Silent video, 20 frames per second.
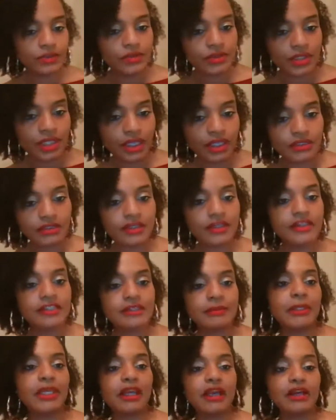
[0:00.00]
Tuesdays
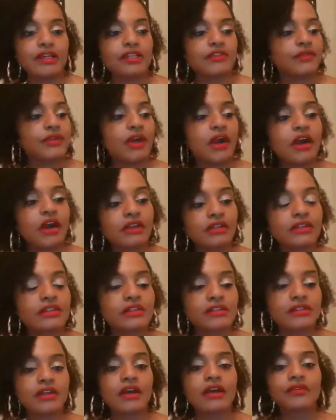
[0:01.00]
is because
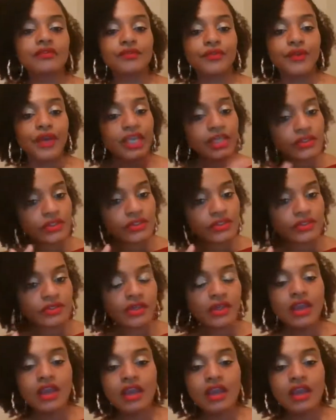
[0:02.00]
regardless of race,